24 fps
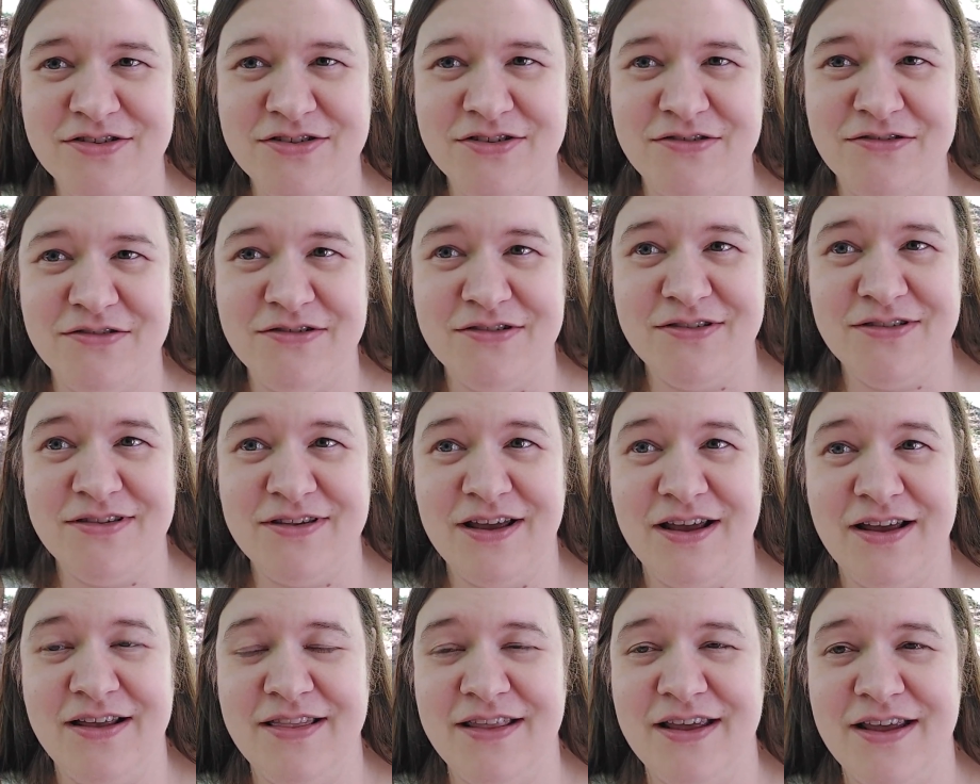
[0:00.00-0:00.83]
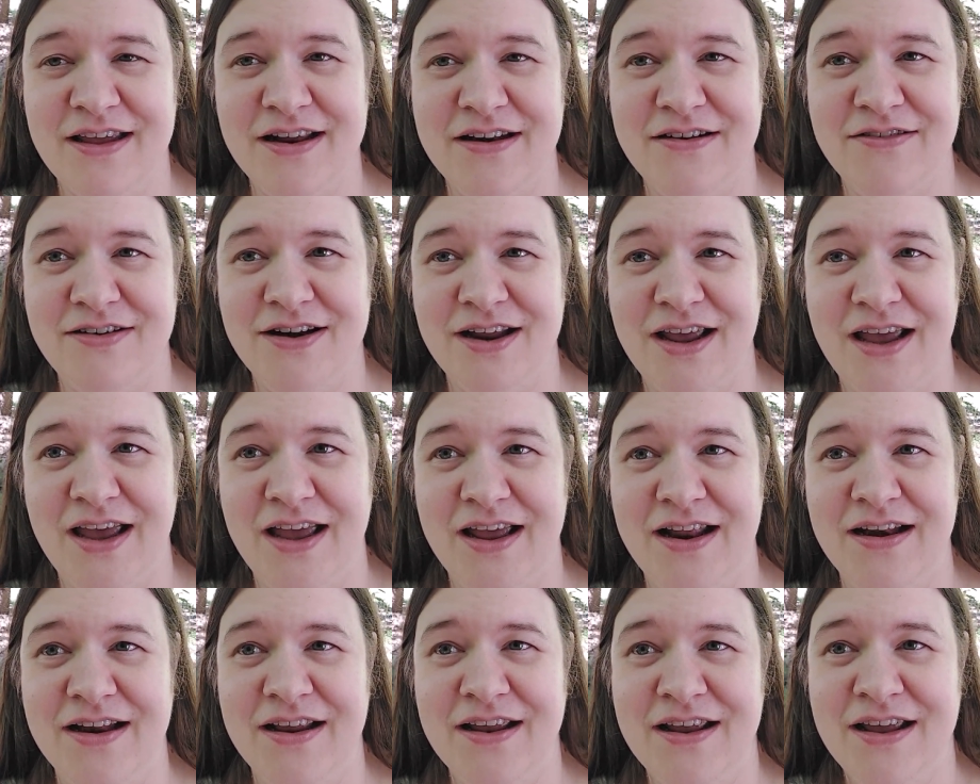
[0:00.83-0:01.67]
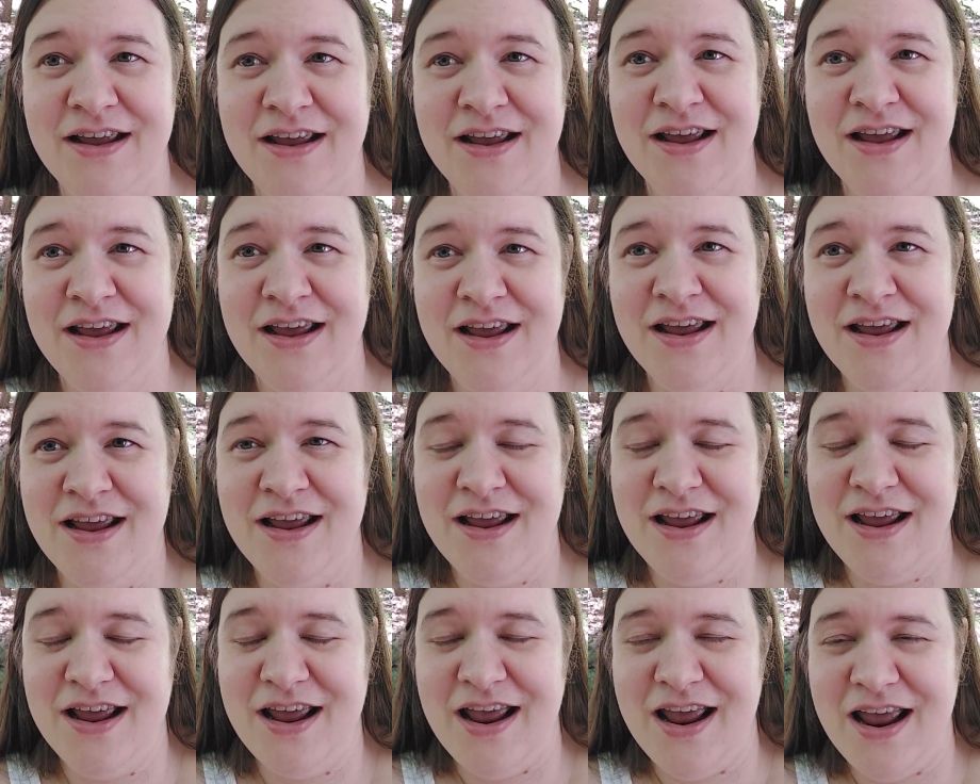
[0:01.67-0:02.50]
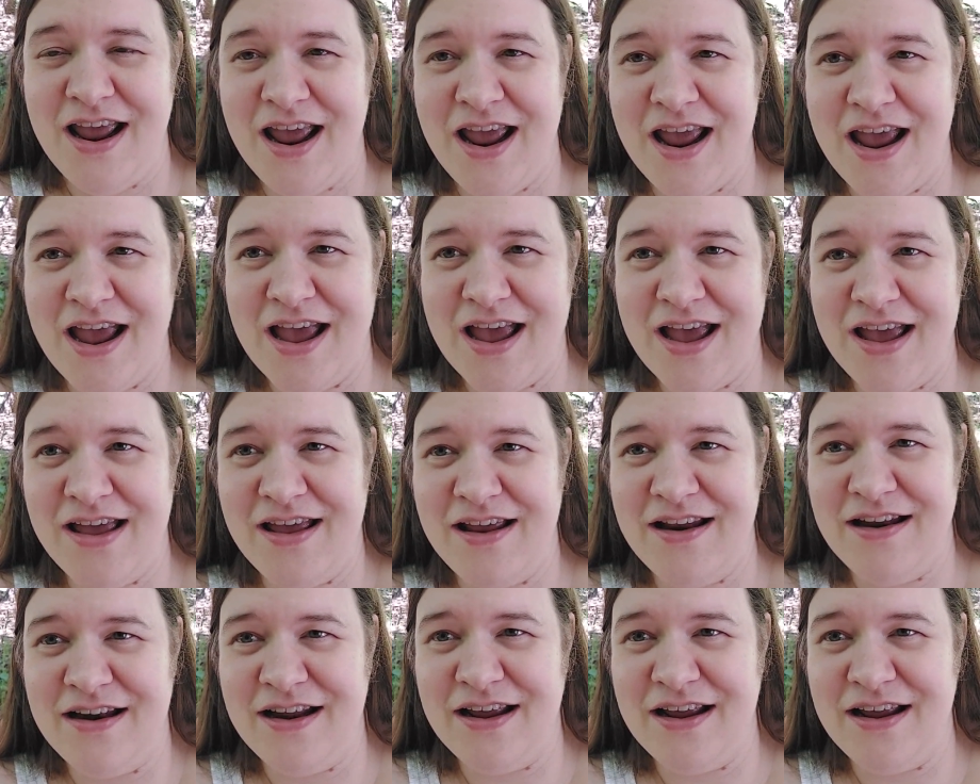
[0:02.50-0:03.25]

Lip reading: jokes on the internet. And